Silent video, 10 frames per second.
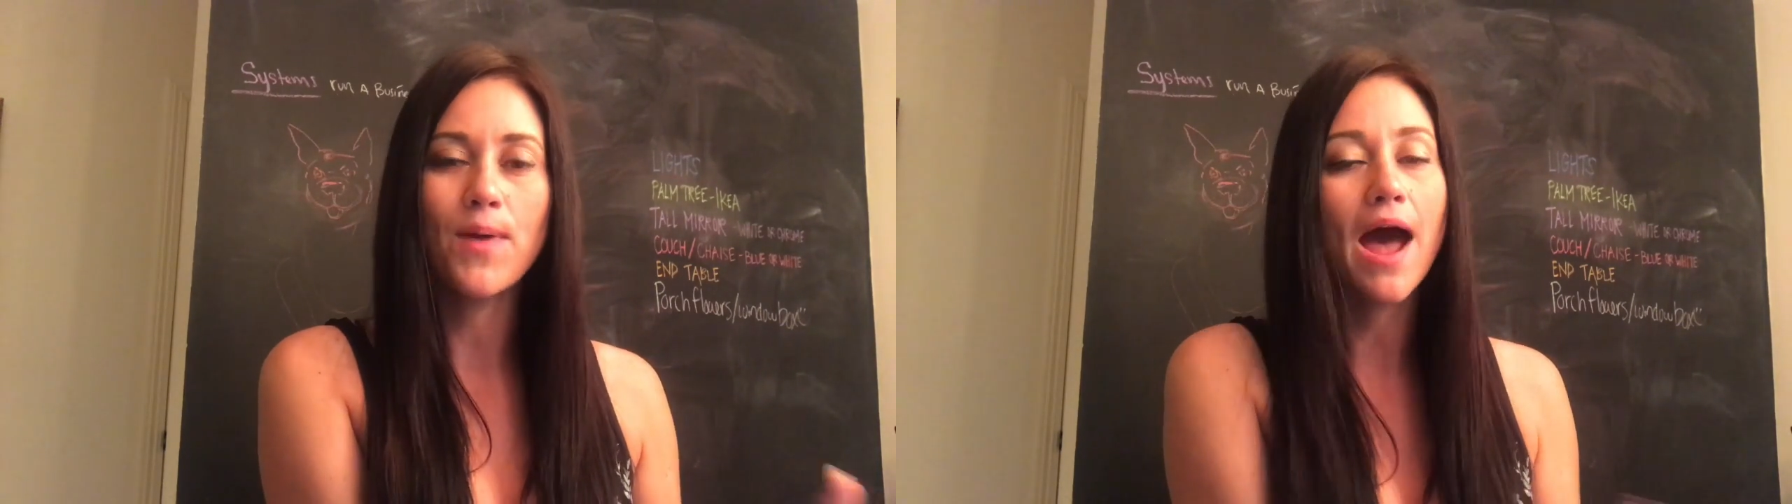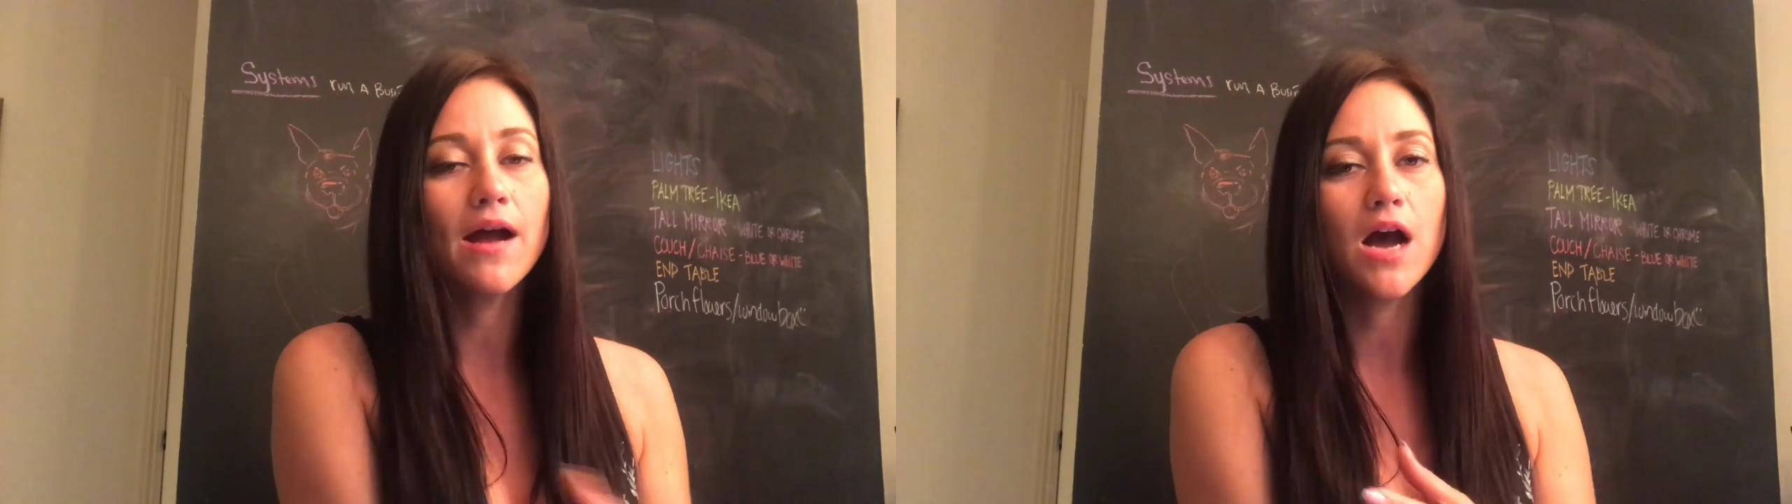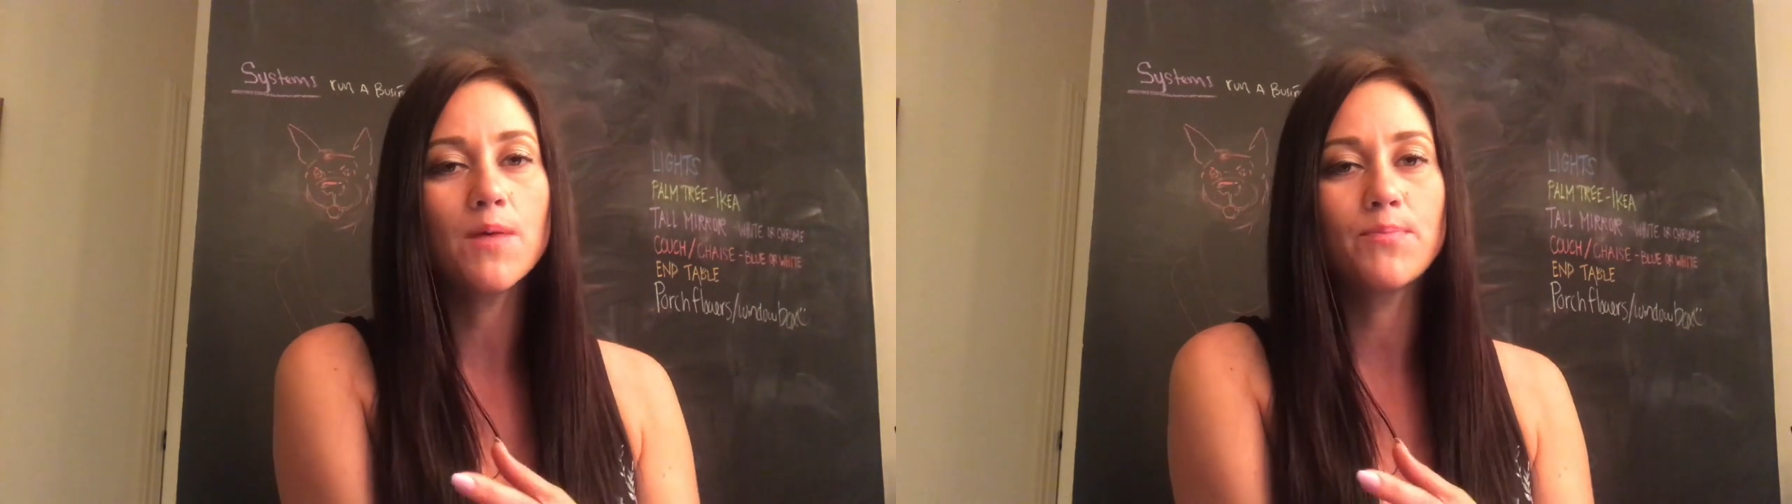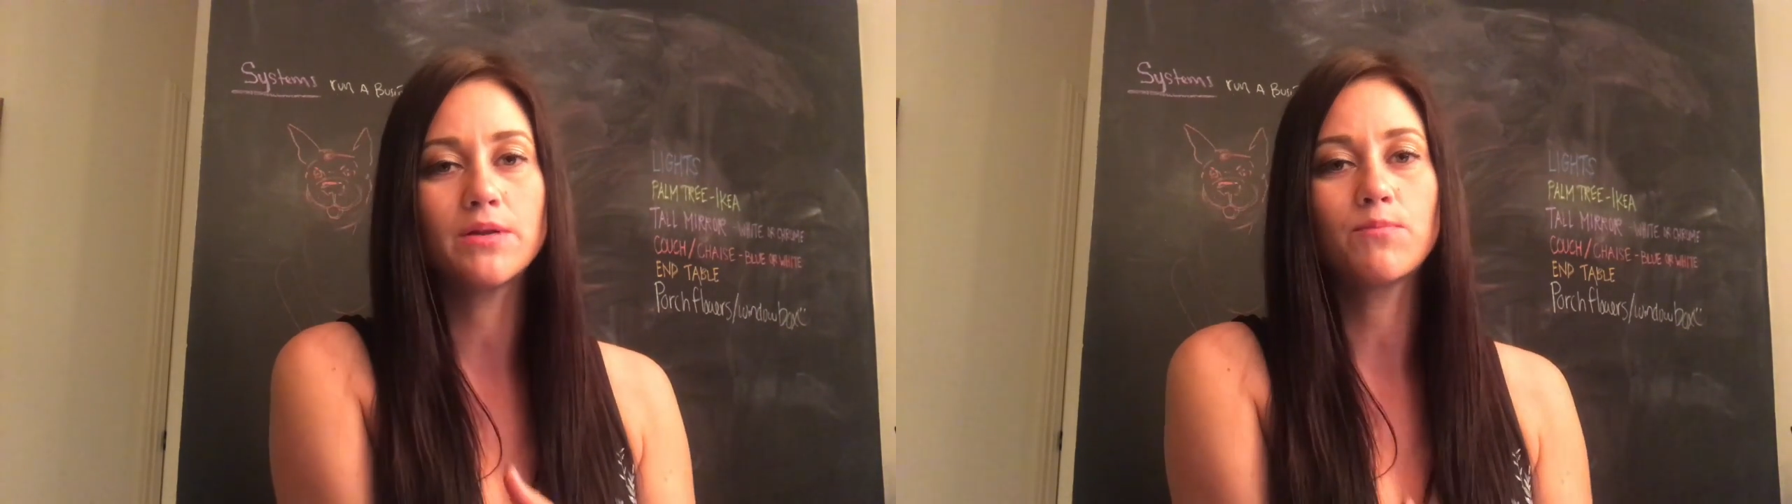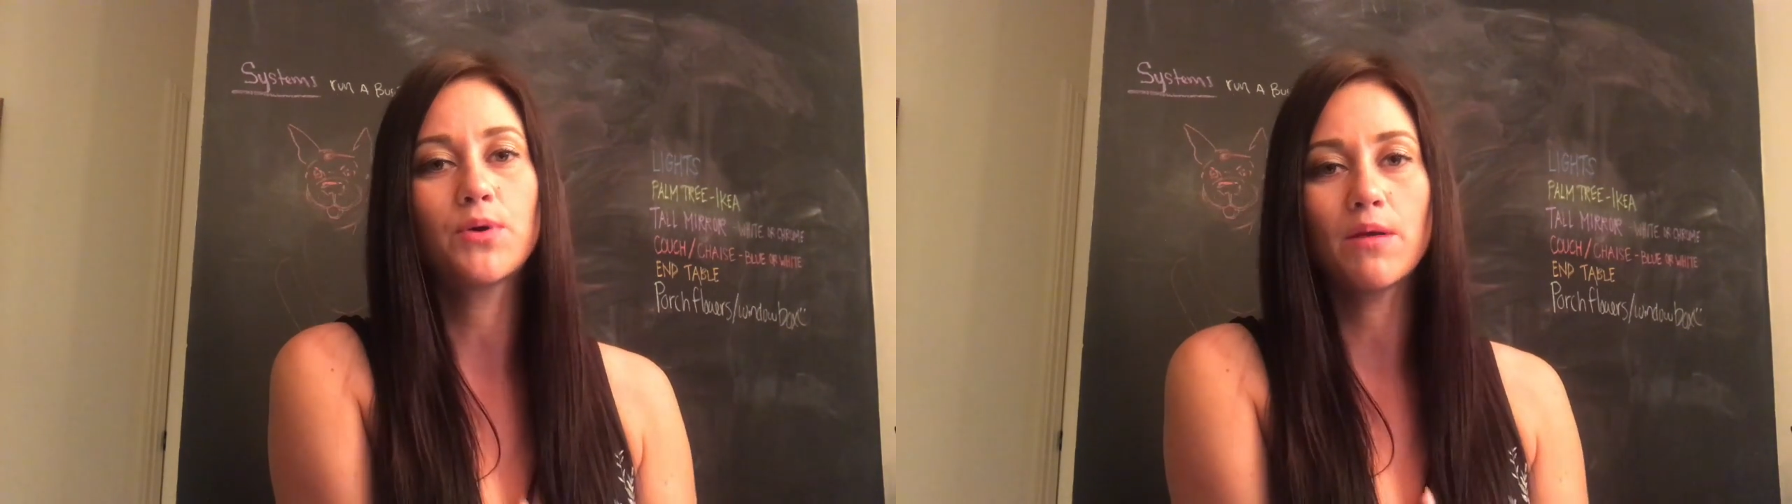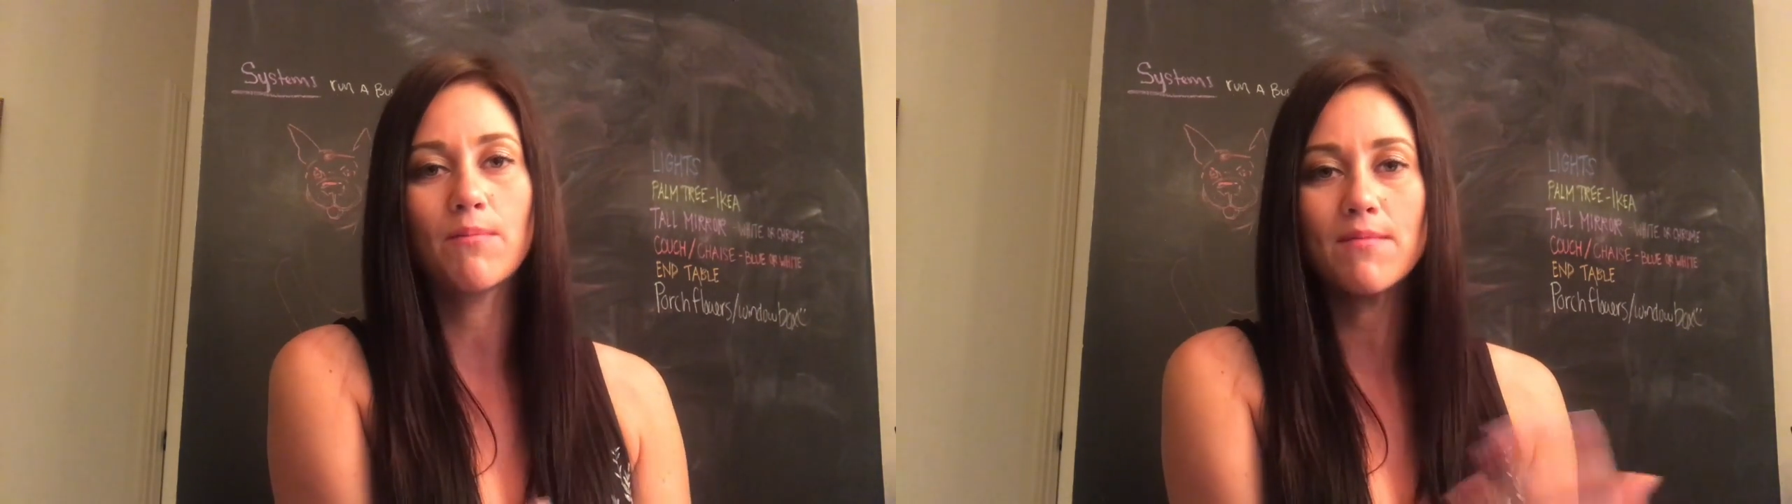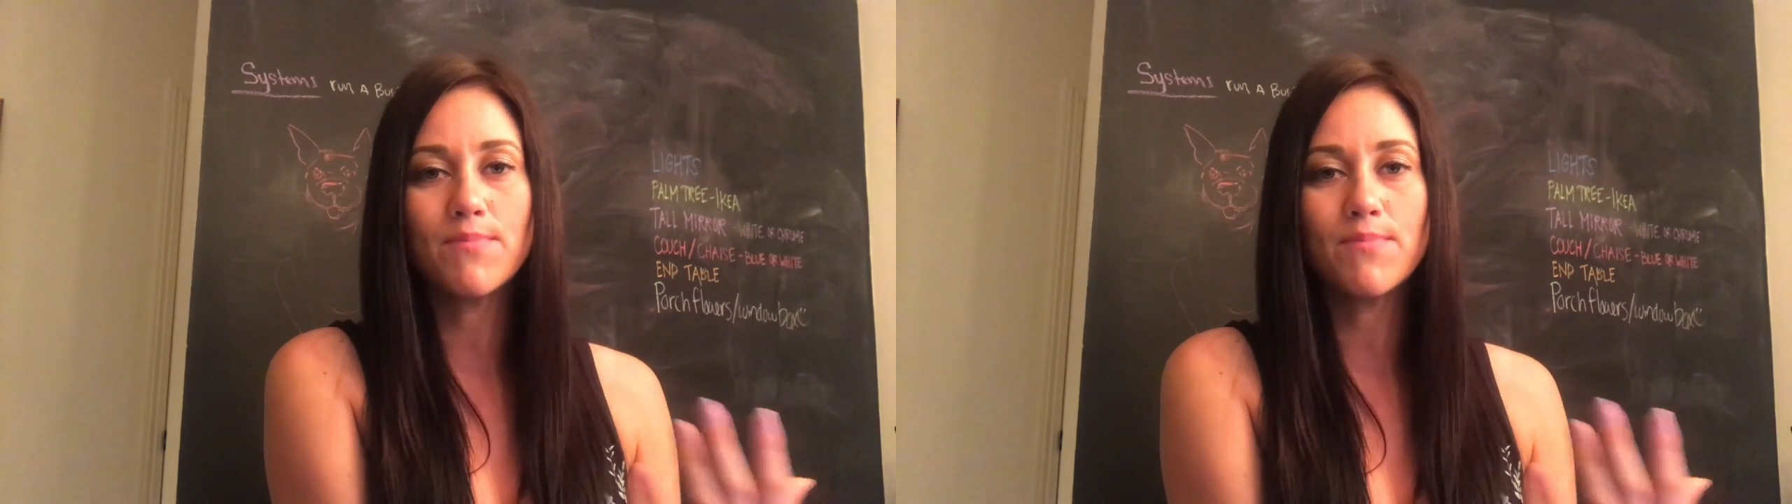pack up and put in my